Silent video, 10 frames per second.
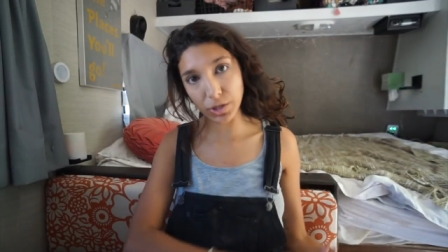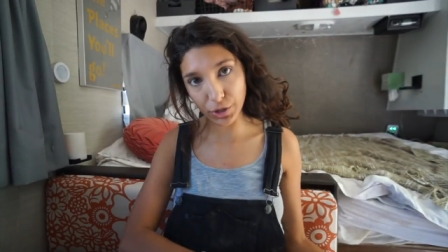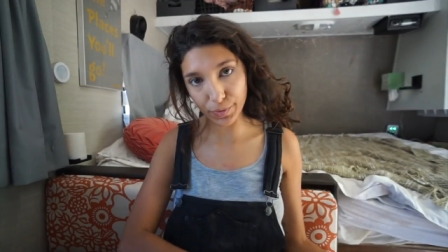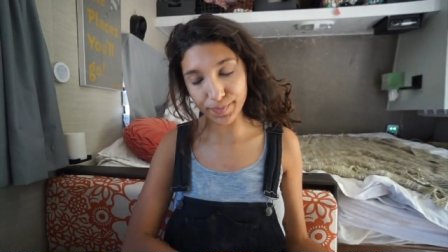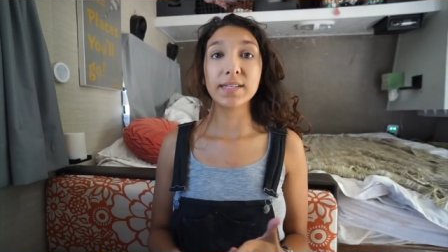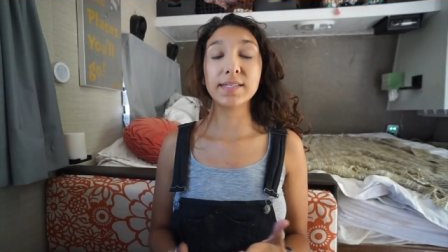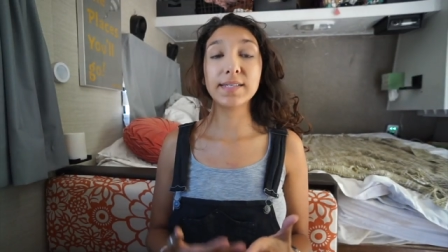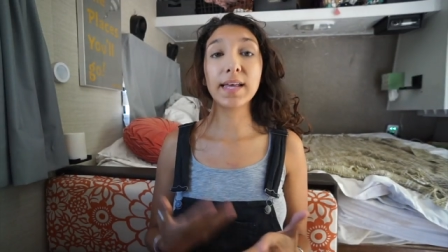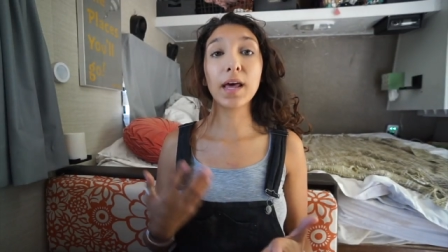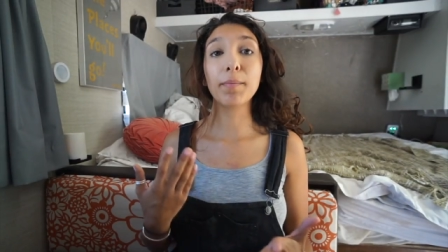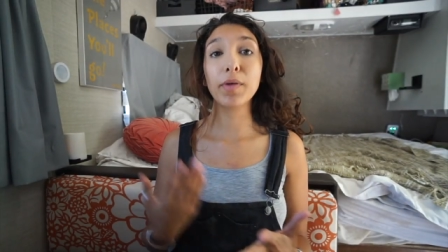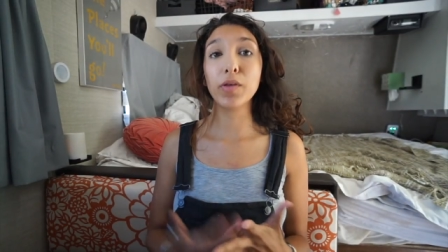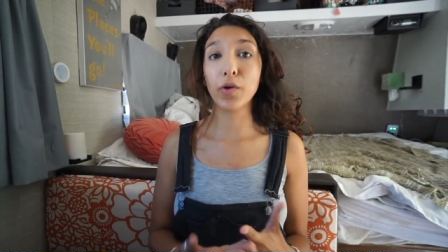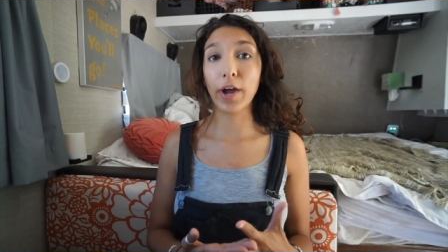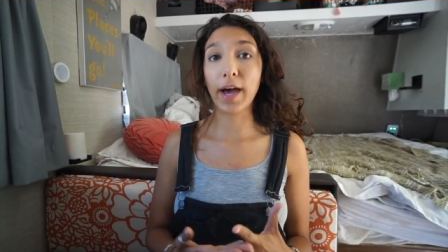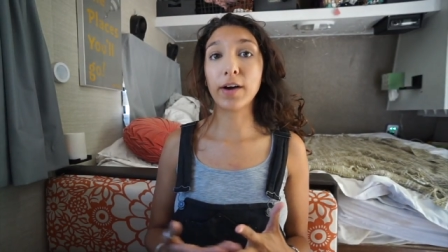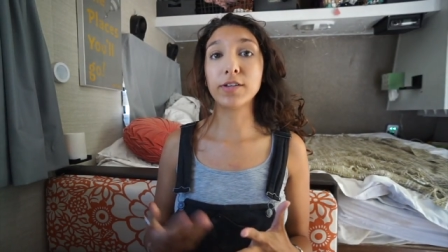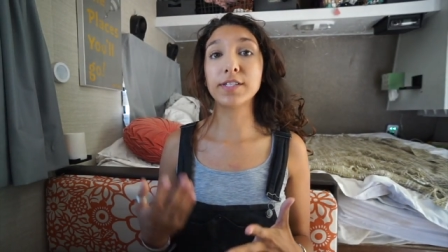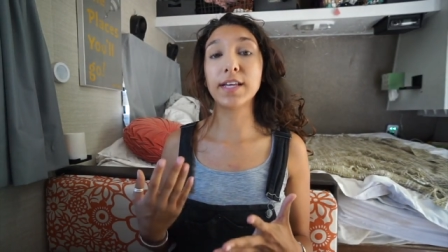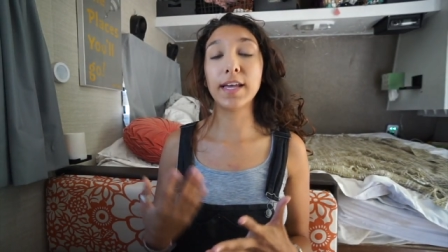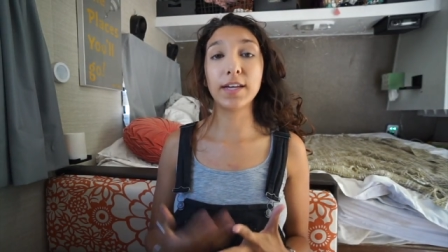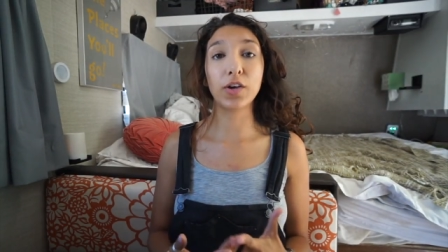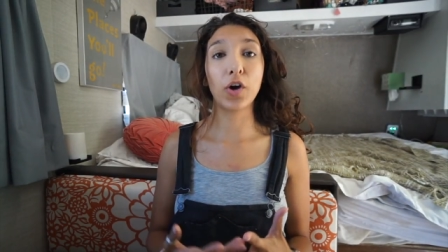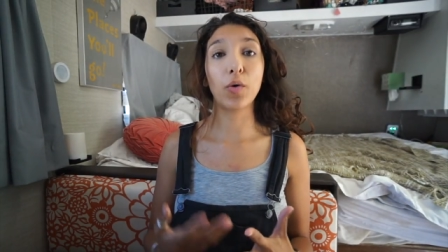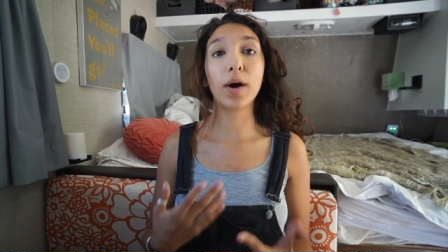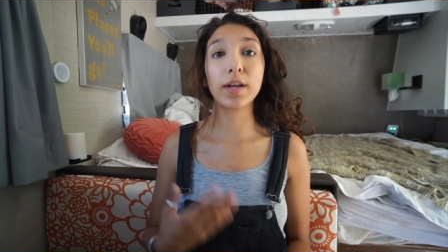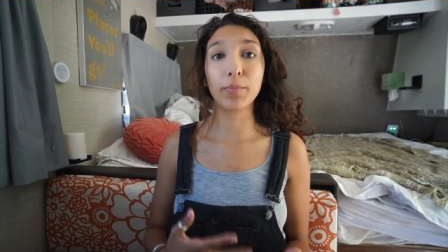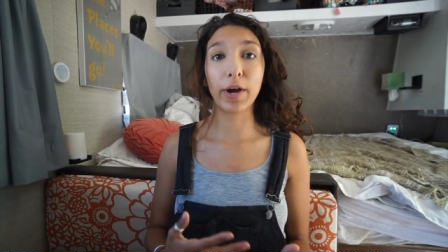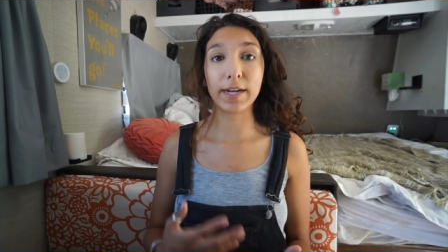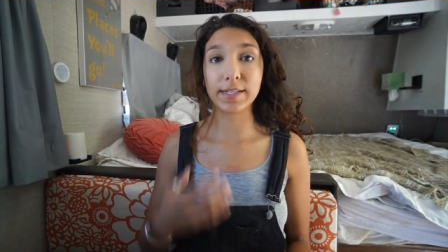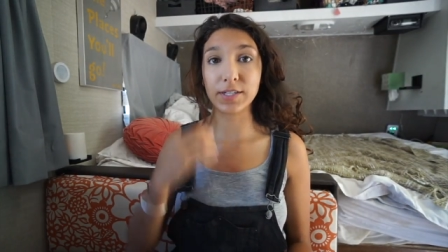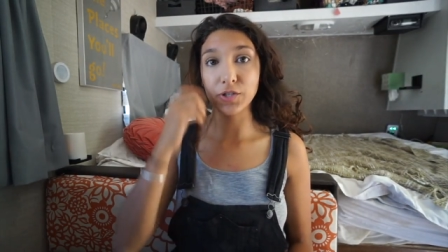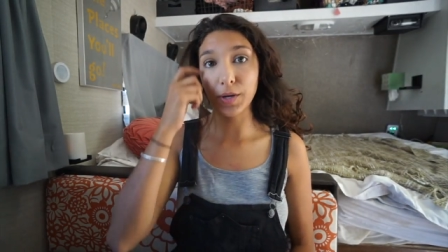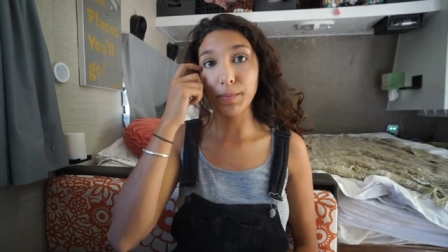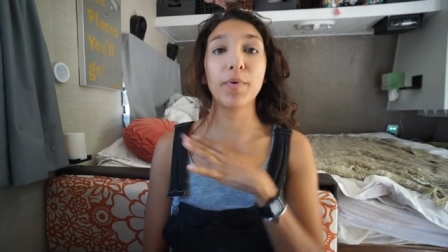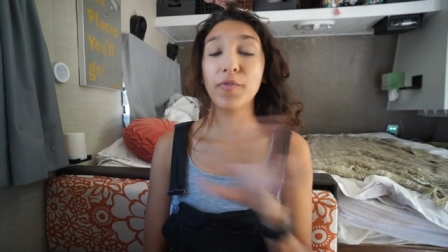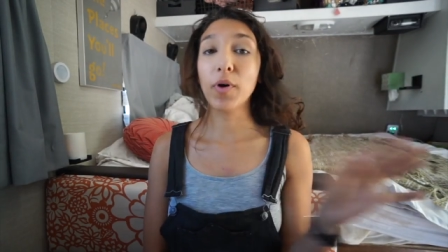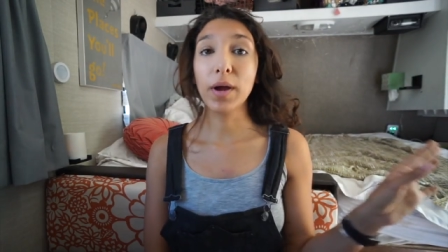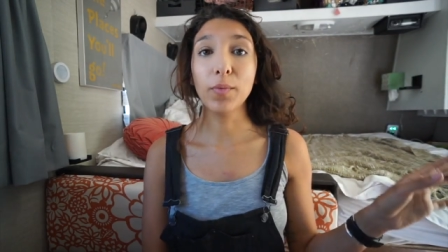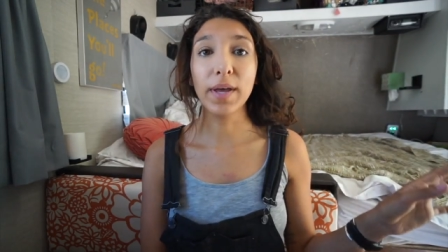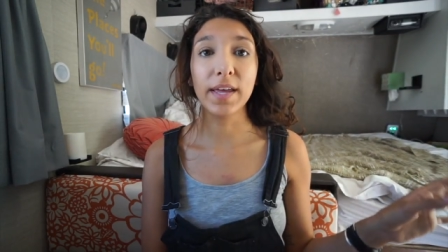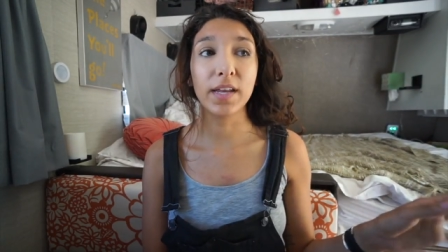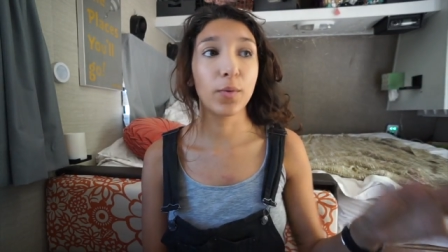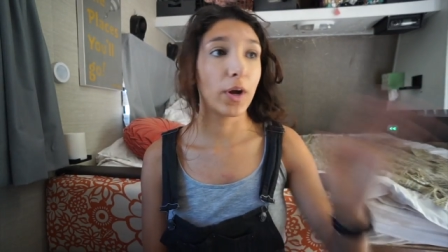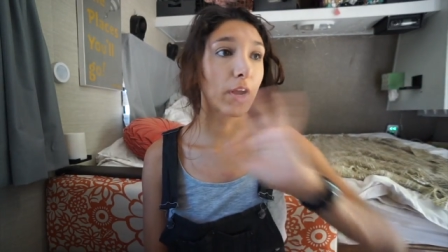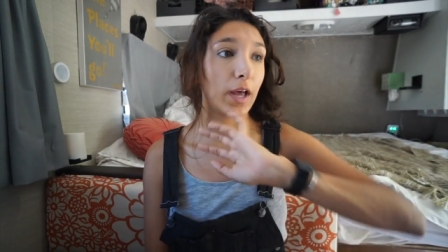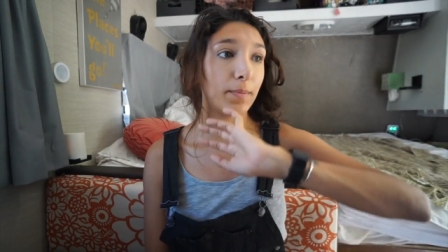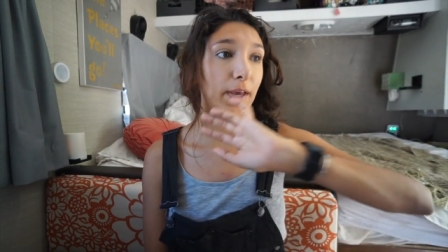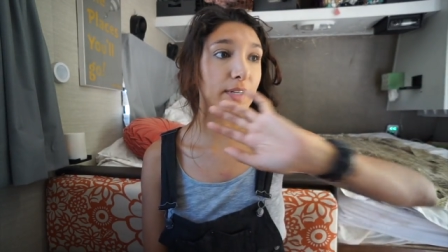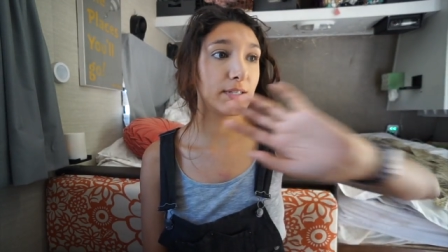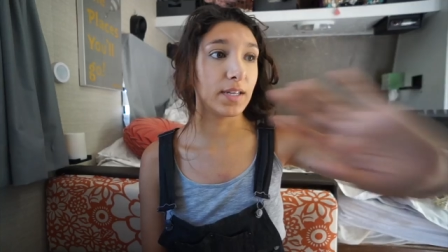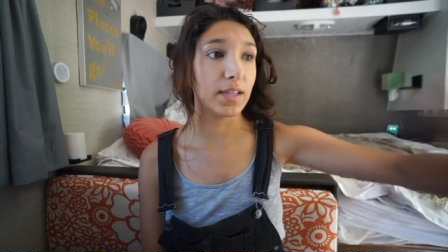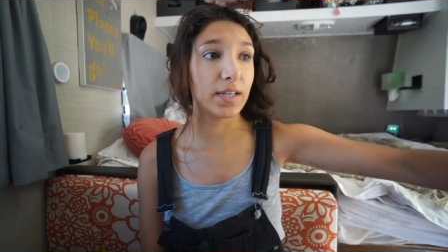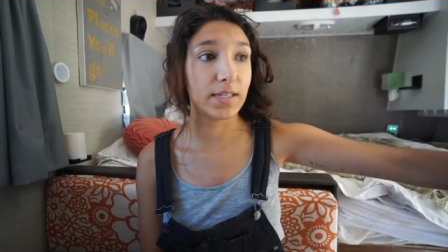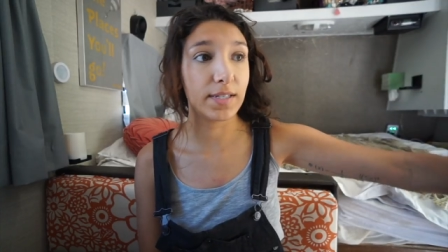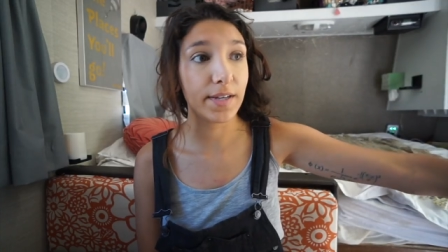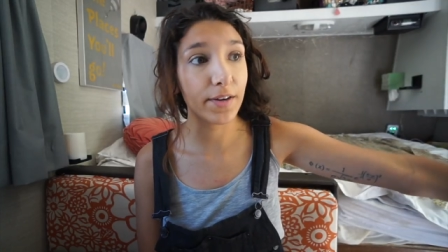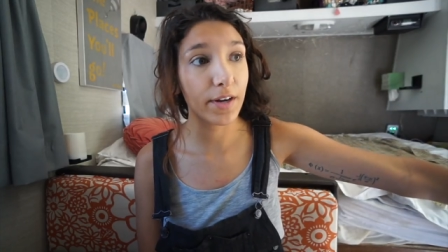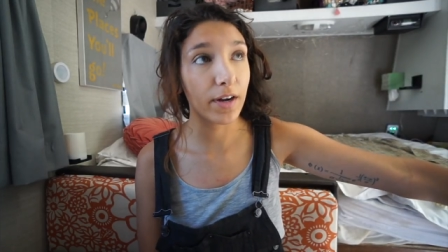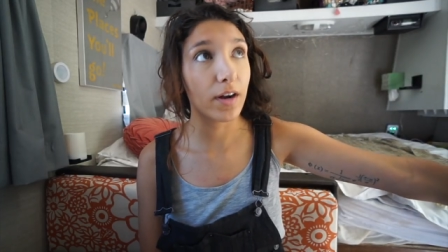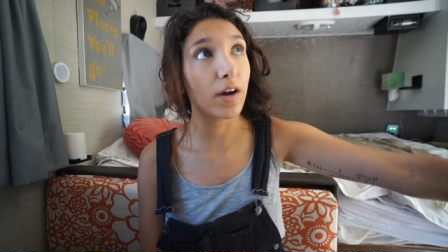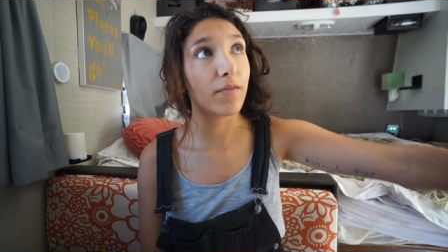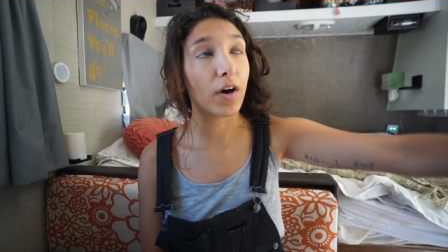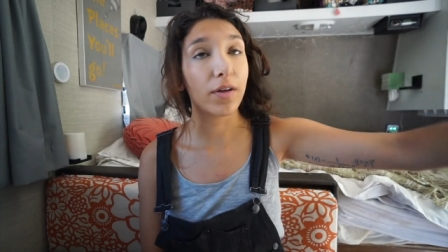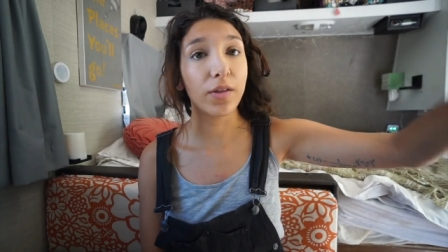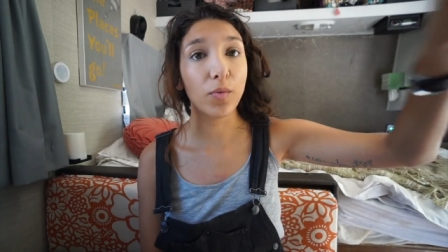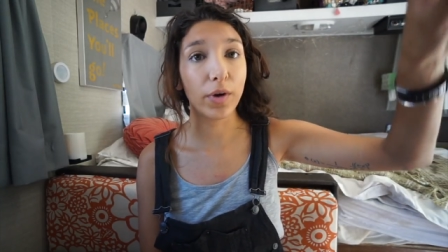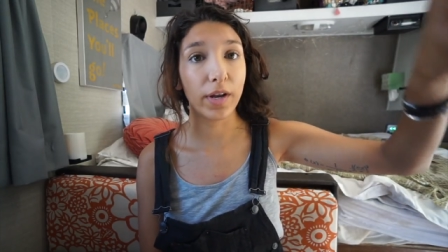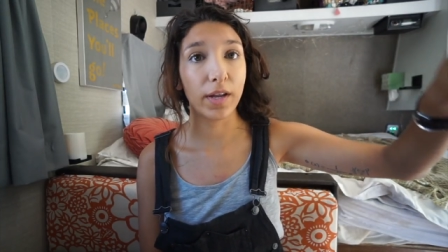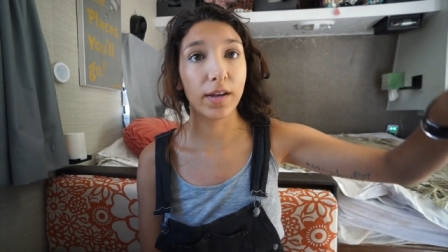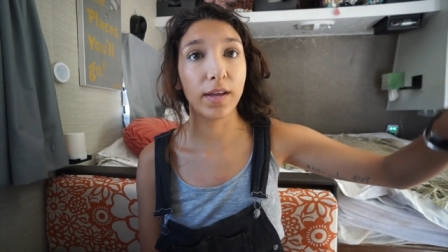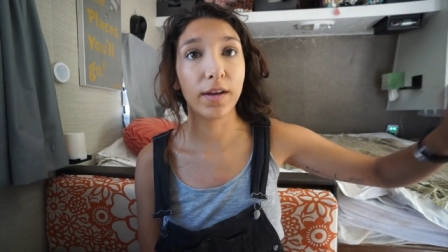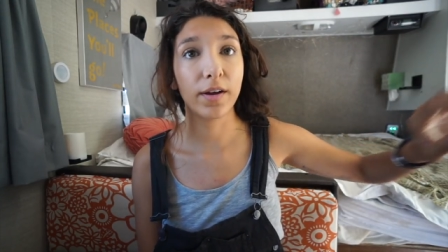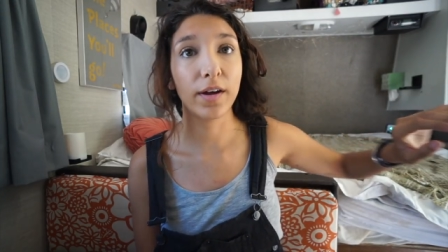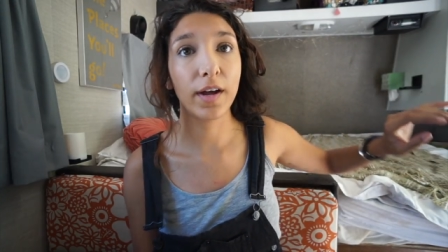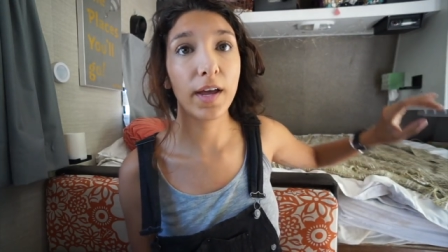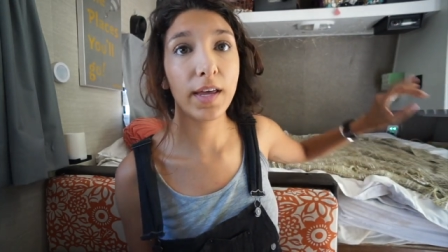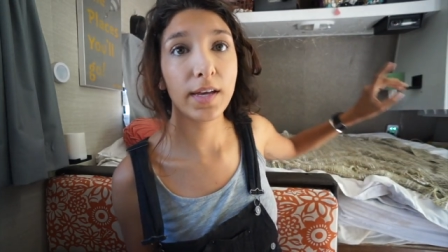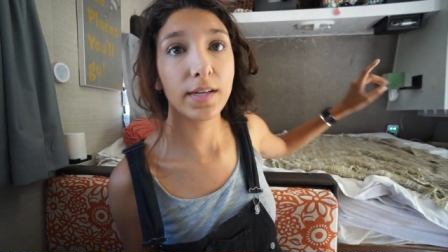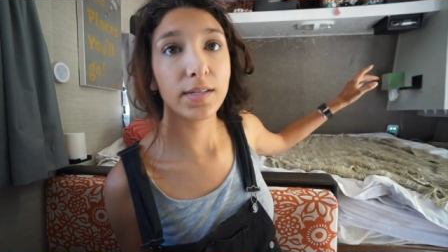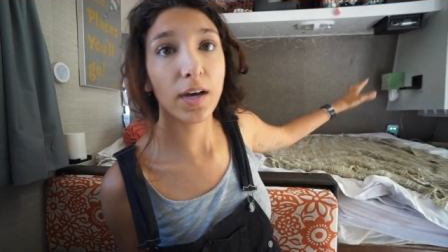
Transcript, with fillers: two, set up your house and go on a practice trip. Before I went anywhere, I painted the interior of all the wood in here and